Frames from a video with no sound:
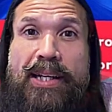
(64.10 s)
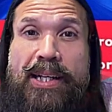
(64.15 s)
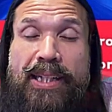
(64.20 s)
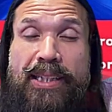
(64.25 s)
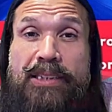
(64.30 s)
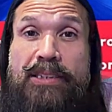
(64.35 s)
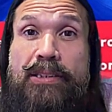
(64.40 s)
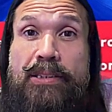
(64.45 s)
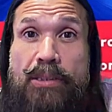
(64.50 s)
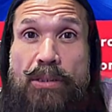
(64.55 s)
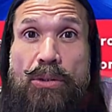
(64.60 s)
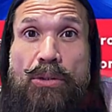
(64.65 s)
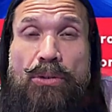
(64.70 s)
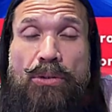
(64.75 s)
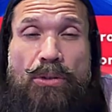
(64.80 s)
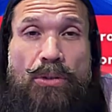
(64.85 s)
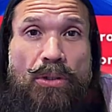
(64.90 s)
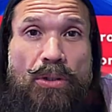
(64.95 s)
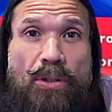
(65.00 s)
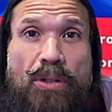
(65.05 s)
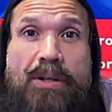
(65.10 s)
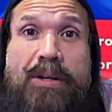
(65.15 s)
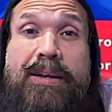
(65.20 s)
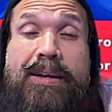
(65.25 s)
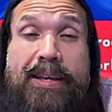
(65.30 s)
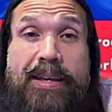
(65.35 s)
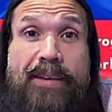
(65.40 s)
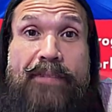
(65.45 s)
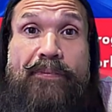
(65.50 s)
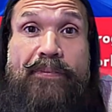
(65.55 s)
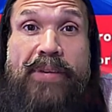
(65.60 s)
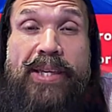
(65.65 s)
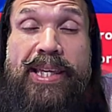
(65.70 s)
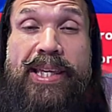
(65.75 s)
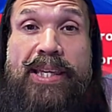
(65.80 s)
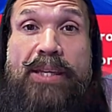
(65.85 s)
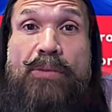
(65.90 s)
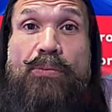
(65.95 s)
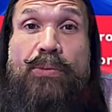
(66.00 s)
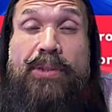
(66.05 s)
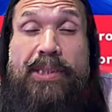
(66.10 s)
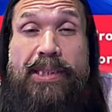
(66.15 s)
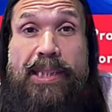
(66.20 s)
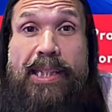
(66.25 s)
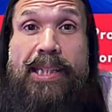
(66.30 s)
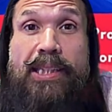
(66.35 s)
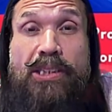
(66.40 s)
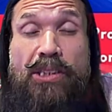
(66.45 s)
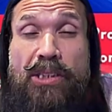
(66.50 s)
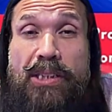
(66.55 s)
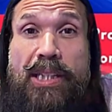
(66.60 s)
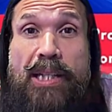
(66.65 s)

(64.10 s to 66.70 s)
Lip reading: in school if he would teach